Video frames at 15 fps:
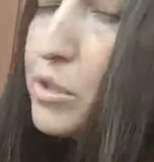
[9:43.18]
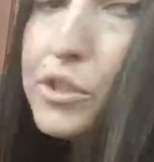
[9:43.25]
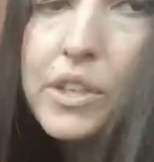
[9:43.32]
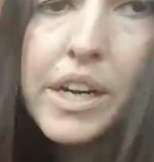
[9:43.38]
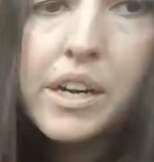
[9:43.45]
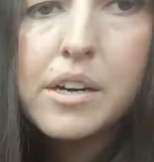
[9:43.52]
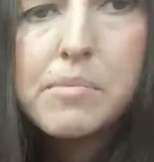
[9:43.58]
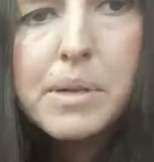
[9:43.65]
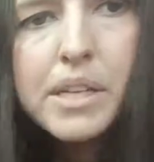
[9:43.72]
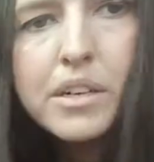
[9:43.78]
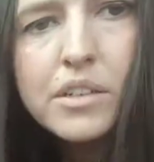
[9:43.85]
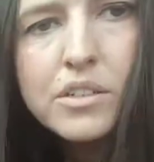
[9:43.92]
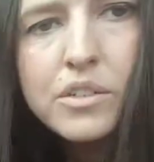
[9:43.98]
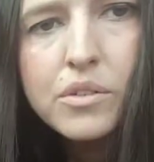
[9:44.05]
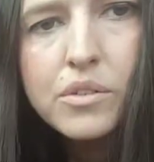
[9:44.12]
Put your
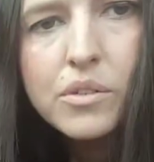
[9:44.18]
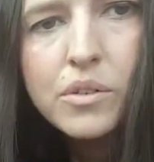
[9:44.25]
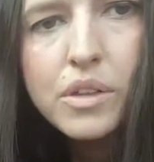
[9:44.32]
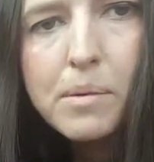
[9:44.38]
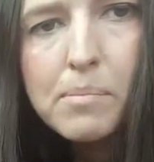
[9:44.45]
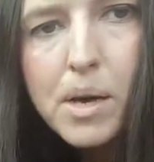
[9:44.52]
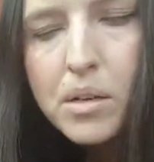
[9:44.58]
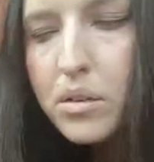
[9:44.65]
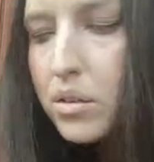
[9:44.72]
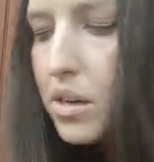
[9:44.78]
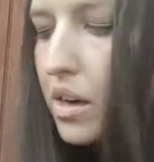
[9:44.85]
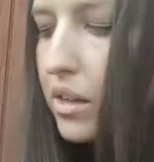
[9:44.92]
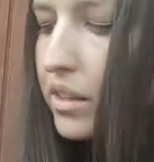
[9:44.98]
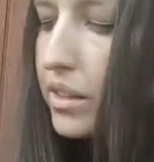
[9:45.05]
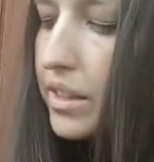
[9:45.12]
carabiner to the buckle
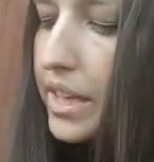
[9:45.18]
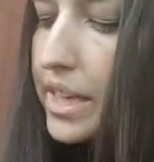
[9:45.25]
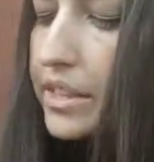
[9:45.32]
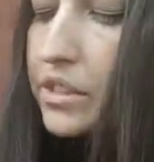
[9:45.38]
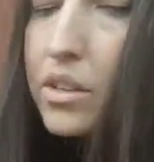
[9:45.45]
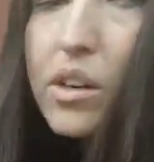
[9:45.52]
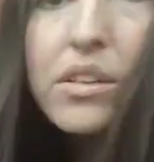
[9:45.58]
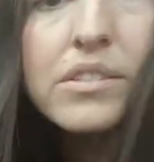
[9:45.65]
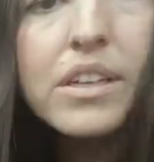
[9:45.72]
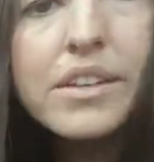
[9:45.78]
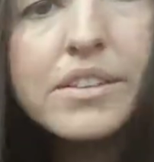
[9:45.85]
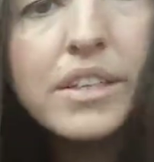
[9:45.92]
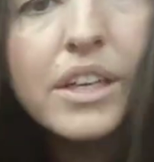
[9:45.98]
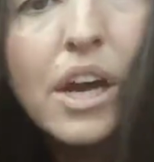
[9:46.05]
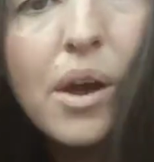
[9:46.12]
collar and you're all
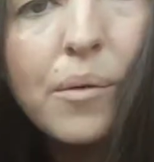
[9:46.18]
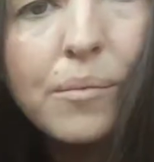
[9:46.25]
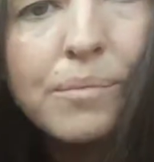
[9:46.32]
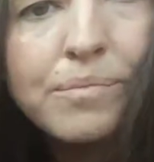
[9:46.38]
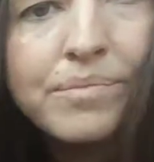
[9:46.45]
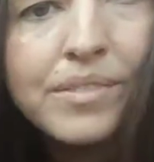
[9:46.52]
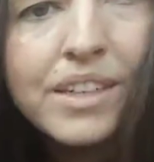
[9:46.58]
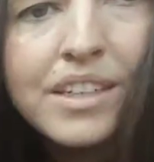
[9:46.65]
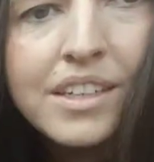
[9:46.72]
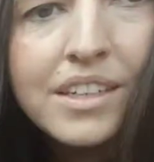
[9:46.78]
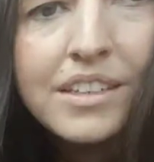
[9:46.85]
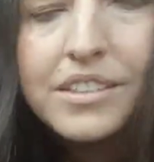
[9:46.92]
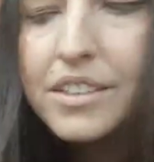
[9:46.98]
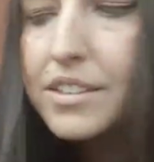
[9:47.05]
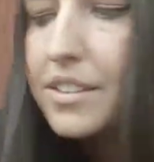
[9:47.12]
set to go.
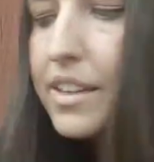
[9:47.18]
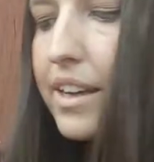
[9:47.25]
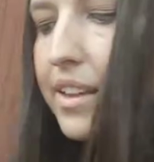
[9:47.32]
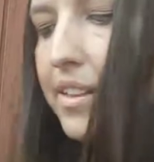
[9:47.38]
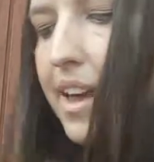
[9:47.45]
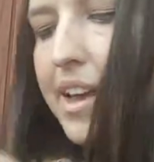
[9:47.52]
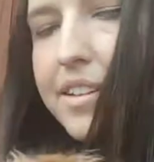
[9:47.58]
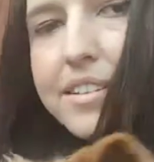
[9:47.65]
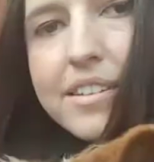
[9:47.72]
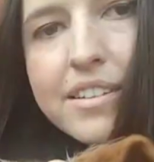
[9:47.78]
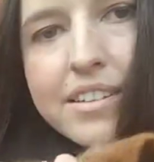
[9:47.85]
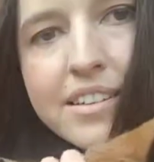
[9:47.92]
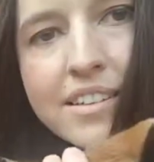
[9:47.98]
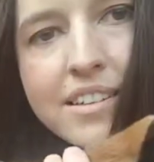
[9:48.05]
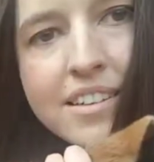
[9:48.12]
Just like that.
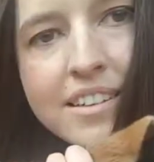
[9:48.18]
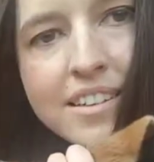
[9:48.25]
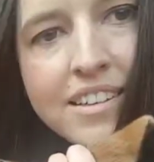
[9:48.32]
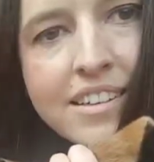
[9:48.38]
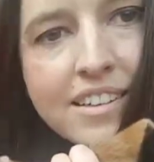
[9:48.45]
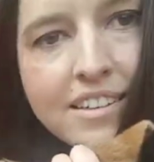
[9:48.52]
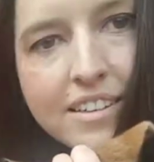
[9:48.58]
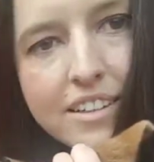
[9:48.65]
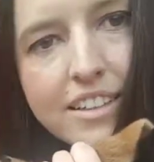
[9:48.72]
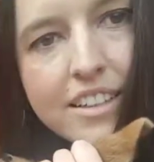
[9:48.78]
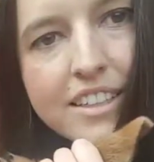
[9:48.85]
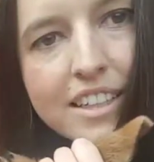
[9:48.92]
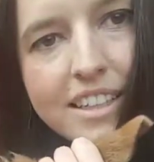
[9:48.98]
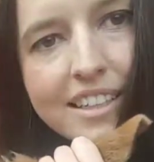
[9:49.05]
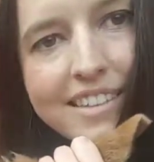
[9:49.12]

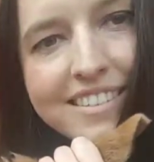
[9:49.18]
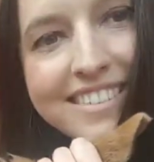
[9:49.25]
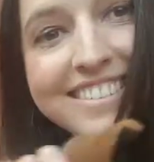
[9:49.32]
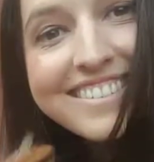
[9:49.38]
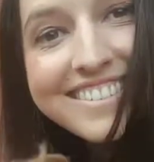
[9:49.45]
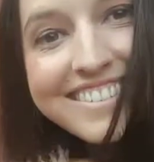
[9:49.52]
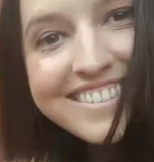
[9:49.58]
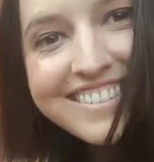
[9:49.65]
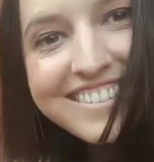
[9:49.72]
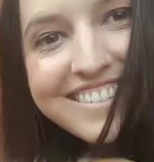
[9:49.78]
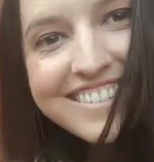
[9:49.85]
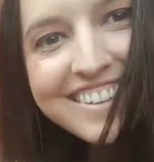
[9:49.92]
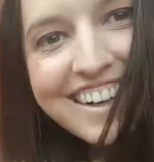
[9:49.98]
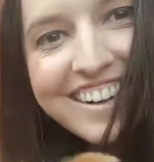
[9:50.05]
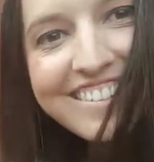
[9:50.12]
Look good?
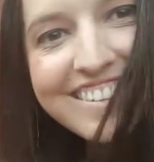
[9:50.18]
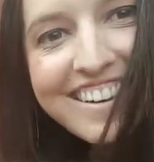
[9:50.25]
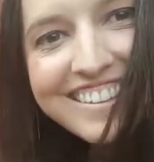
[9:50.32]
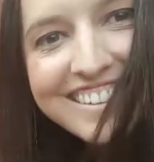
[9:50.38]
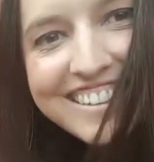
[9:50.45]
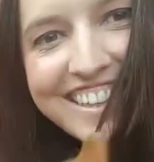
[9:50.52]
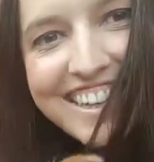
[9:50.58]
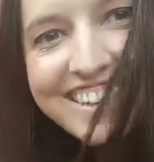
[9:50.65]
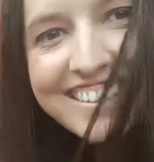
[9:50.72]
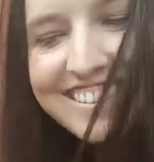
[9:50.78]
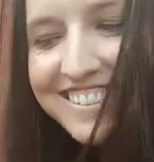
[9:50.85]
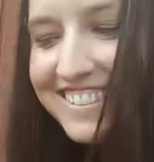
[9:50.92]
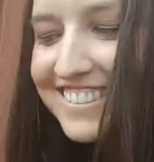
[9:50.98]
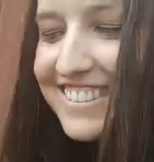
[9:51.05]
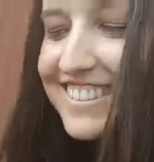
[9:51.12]
All right, you guys.